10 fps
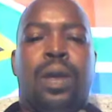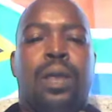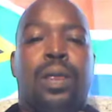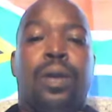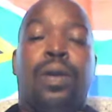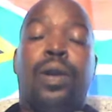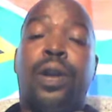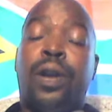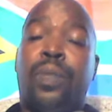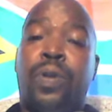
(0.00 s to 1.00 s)
The
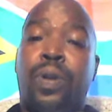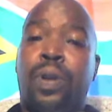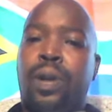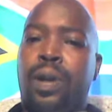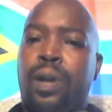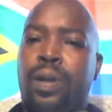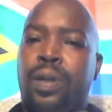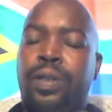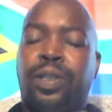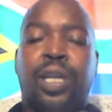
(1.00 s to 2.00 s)
Honorable
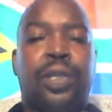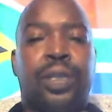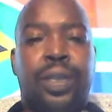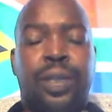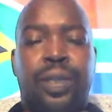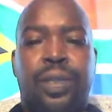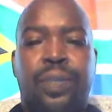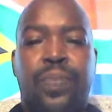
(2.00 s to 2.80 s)
Justice